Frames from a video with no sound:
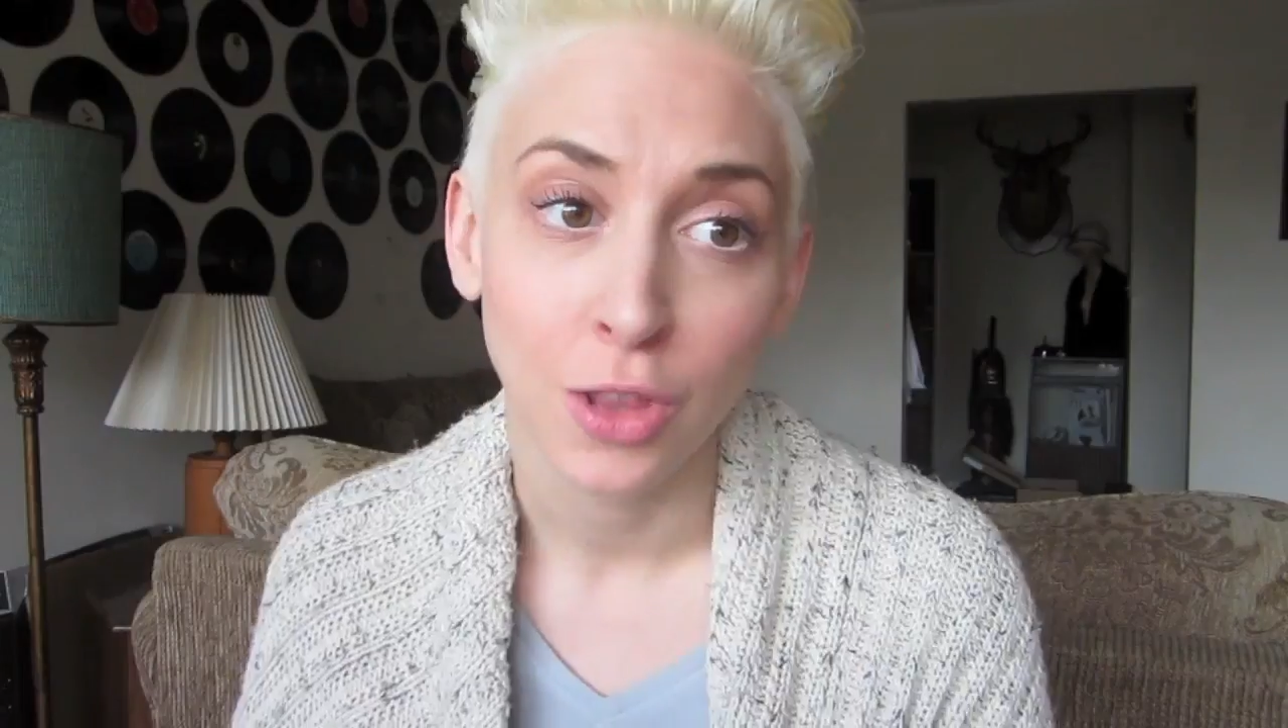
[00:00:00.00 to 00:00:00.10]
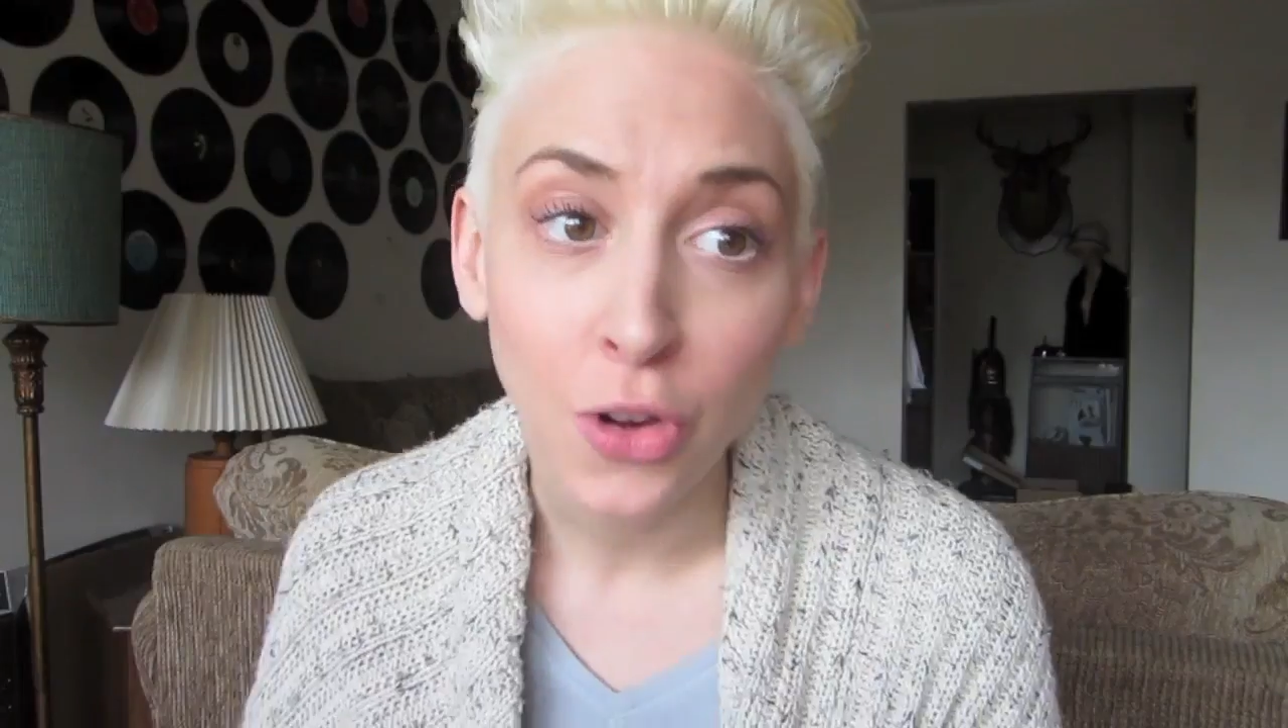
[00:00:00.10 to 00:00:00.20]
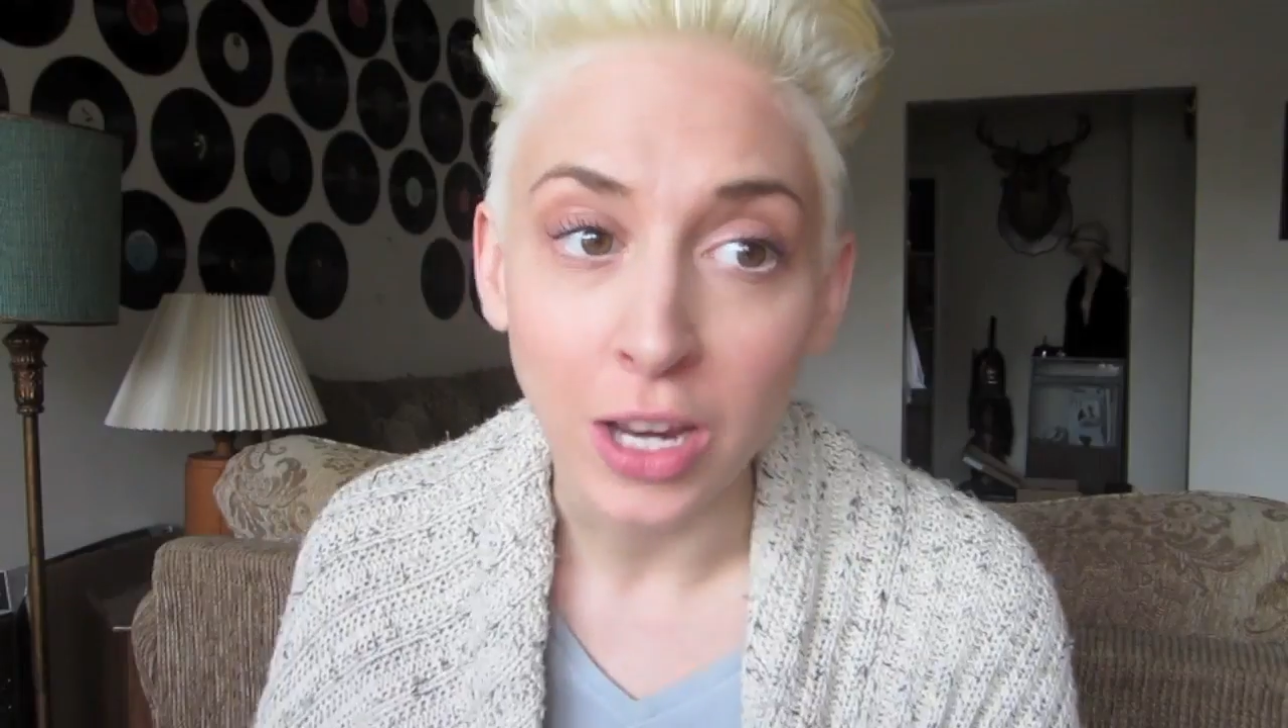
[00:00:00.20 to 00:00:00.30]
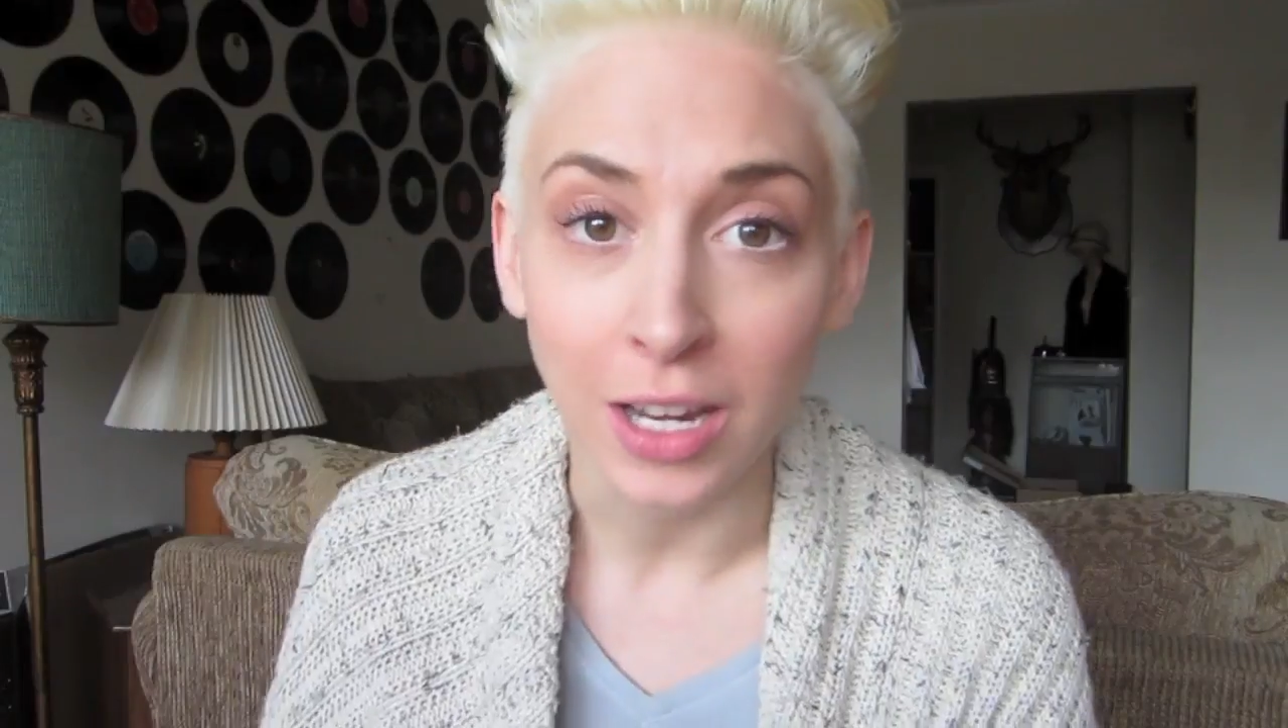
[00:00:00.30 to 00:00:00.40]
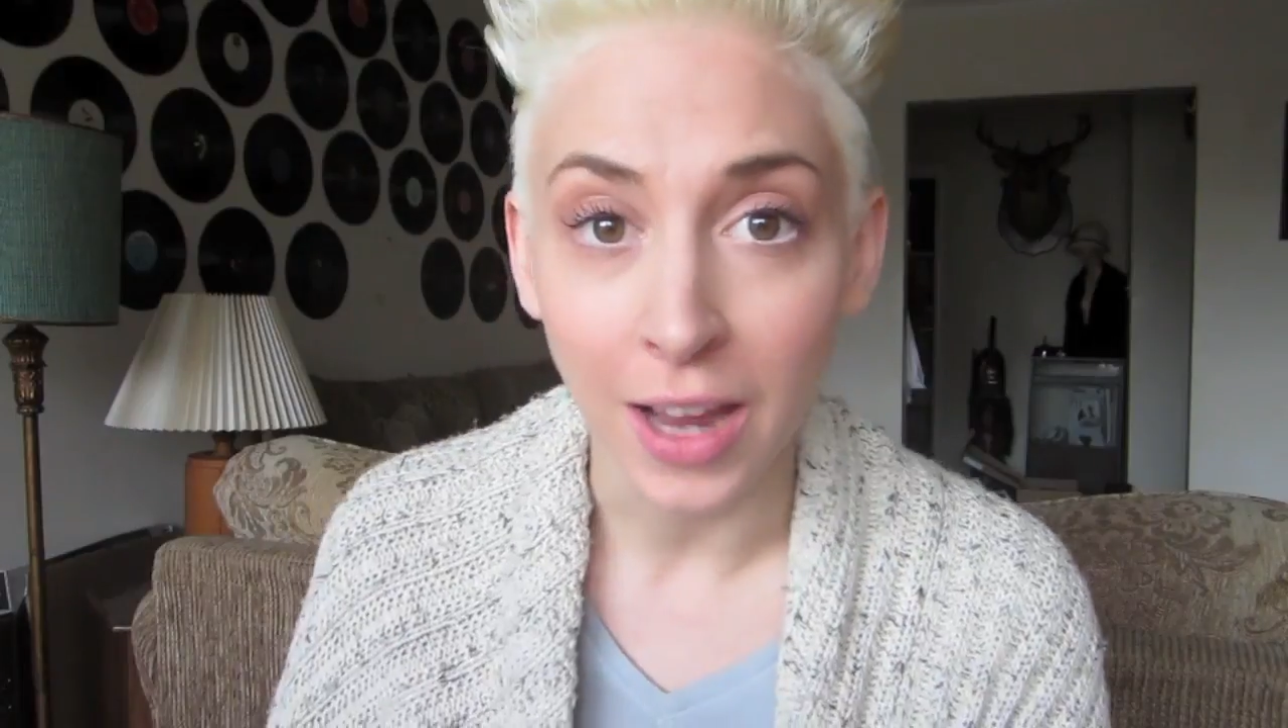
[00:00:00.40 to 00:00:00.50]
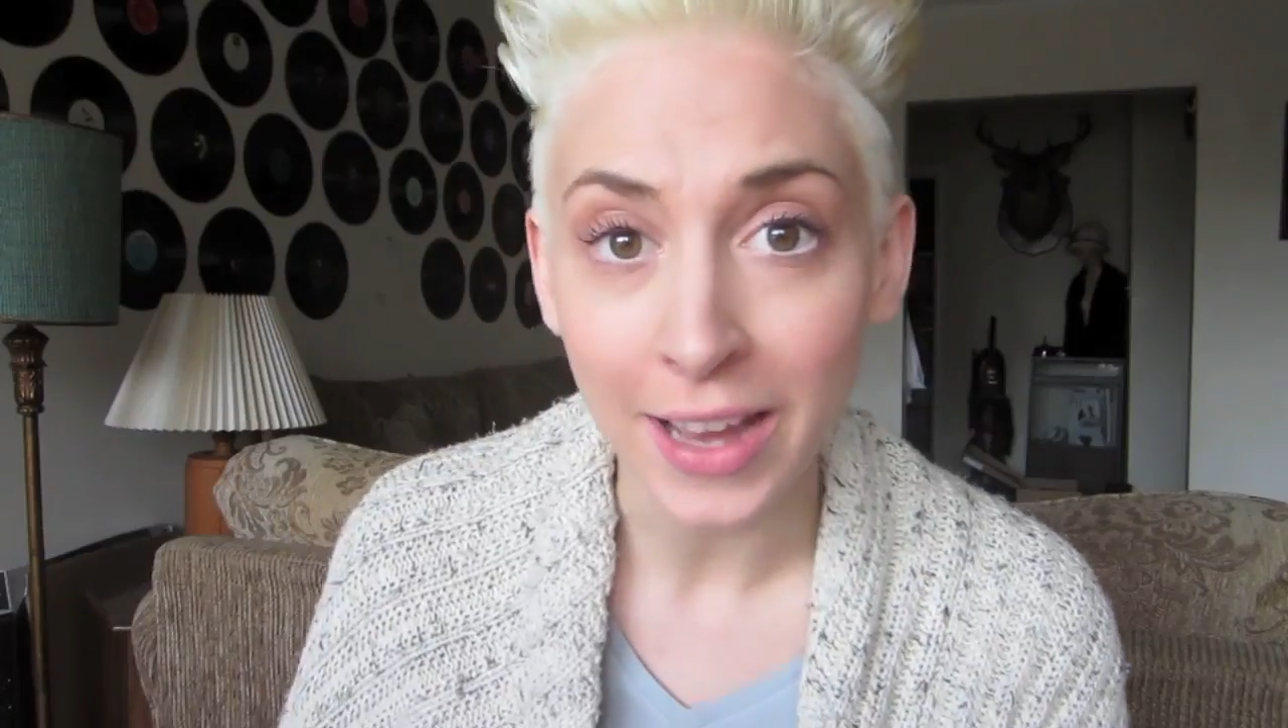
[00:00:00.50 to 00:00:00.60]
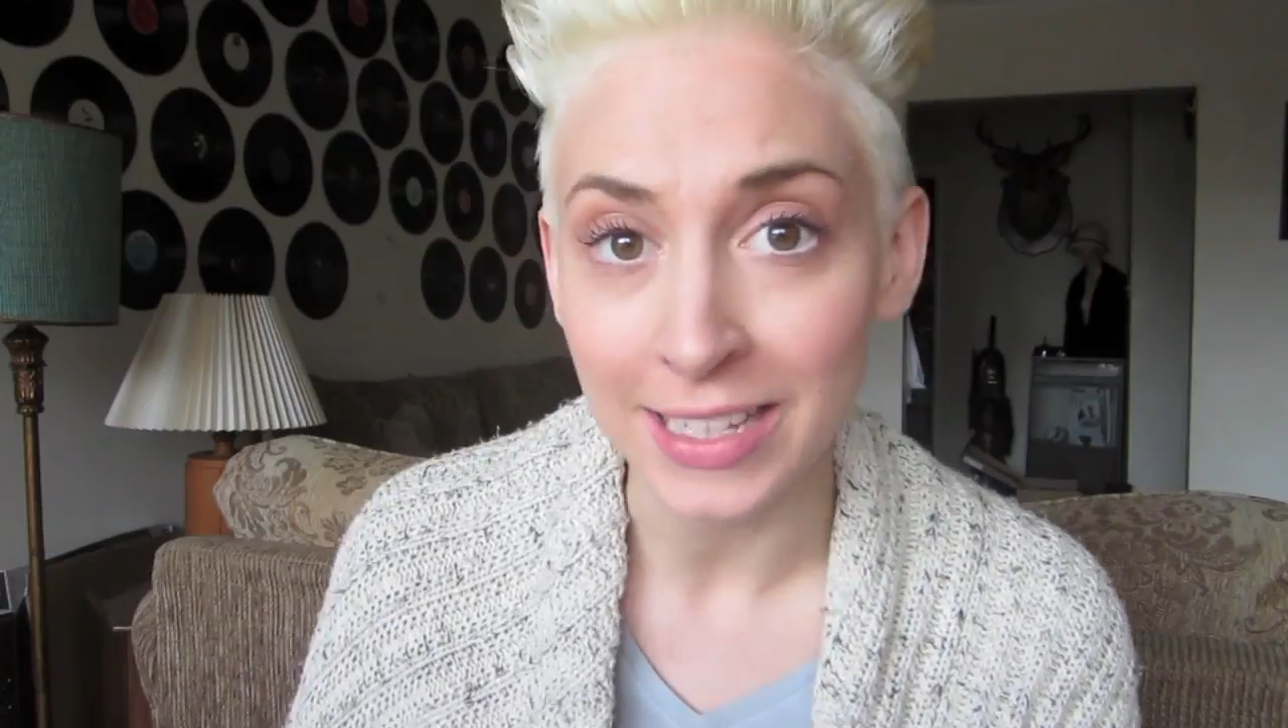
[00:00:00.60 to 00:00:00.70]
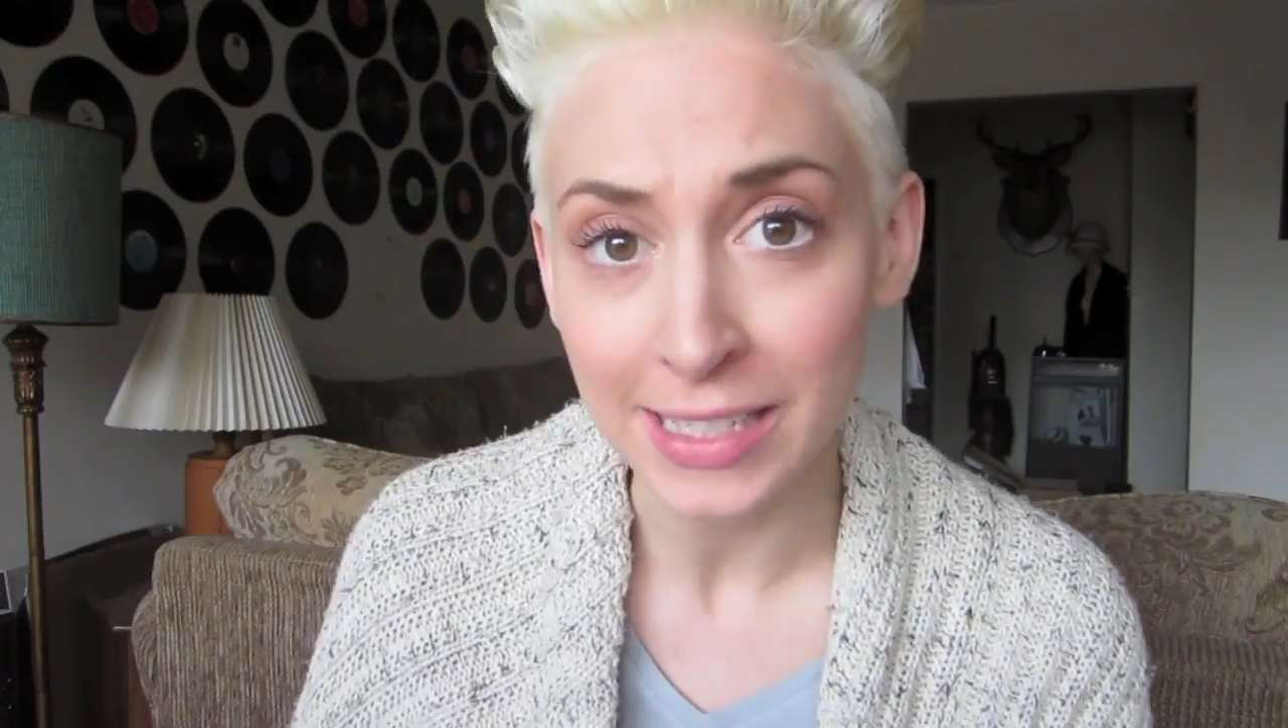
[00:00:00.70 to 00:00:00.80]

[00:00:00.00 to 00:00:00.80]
30 not